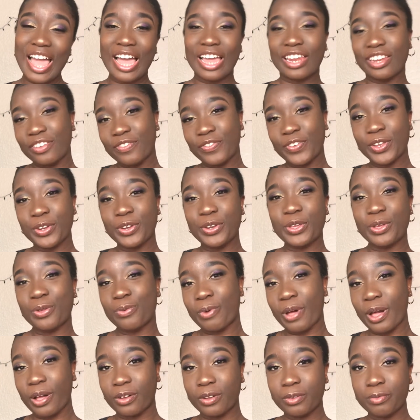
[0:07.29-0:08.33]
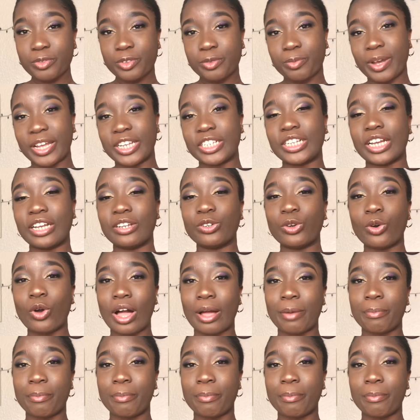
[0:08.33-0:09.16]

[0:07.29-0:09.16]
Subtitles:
and if you're new, welcome to my channel,